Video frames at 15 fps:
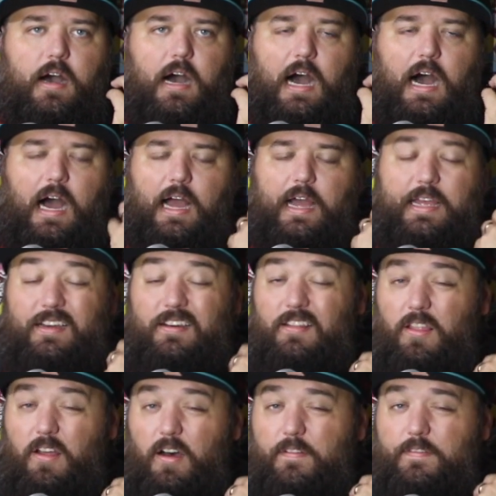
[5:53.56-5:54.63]
I
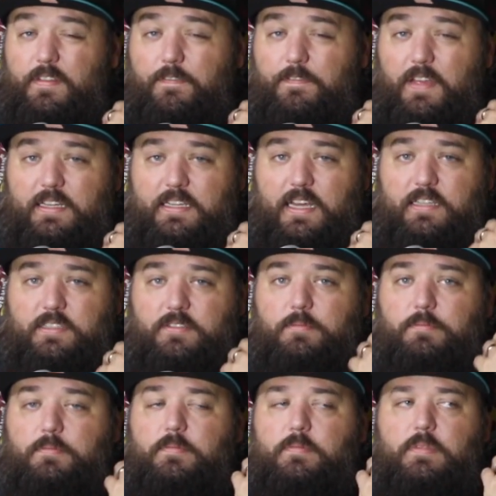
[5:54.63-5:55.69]
love the
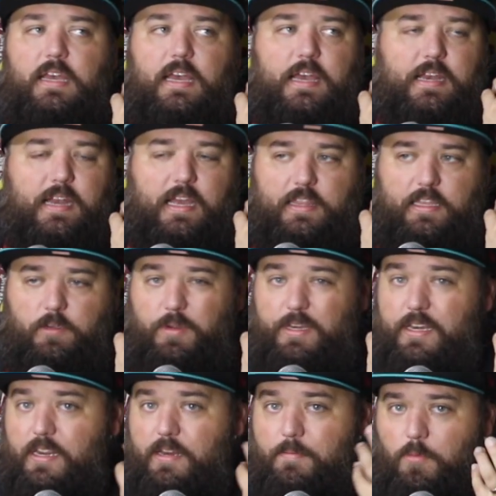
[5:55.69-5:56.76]
Phantasm, and I think we
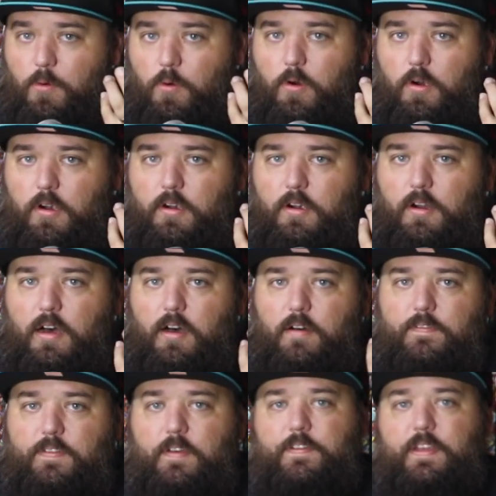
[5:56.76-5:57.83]
need more
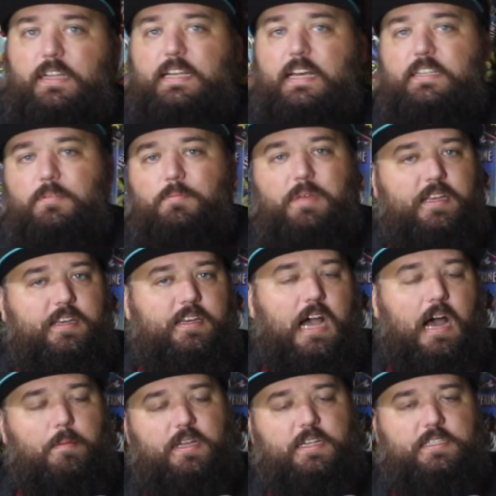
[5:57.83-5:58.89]
of the Phantasm in
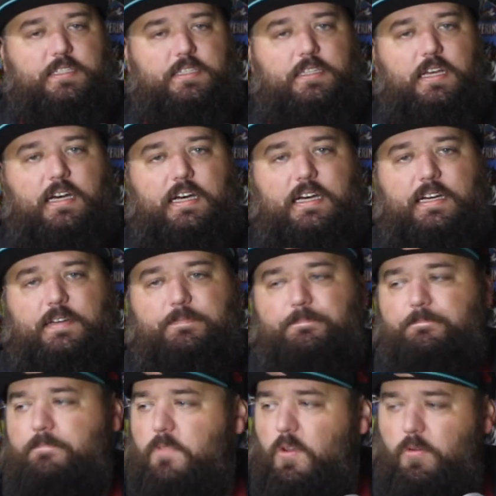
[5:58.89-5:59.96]
comics.
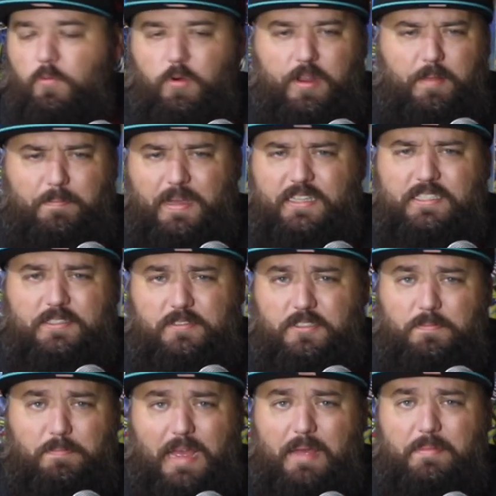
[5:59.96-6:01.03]
One of the
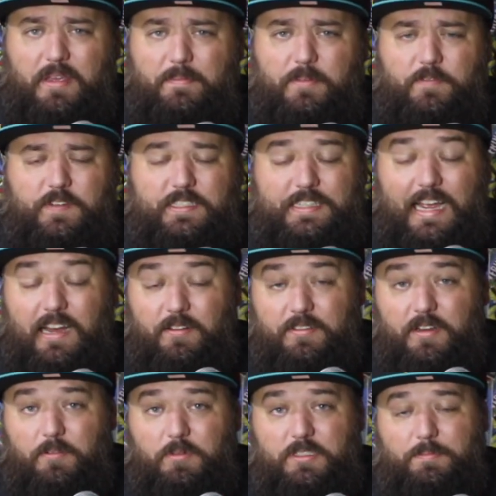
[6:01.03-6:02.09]
best Batman movies out
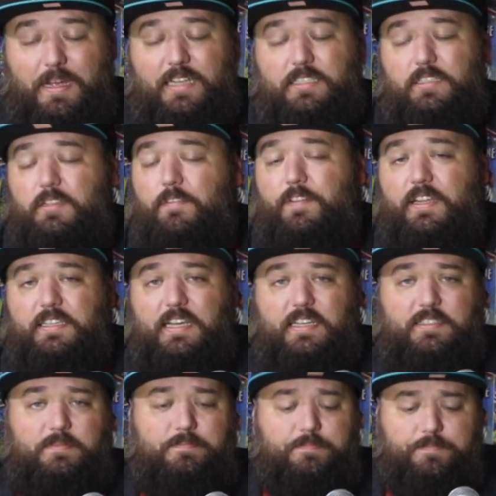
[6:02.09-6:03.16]
there was Master of the
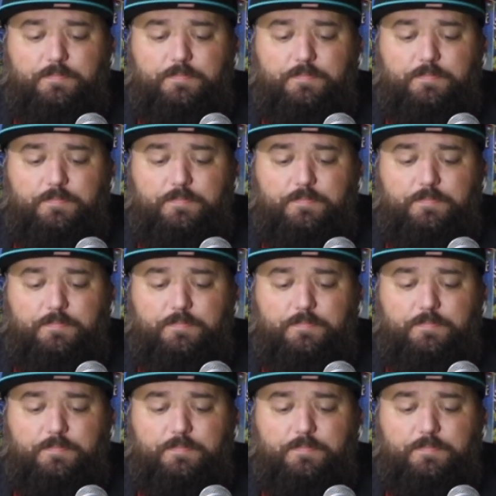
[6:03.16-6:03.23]
Phantasm.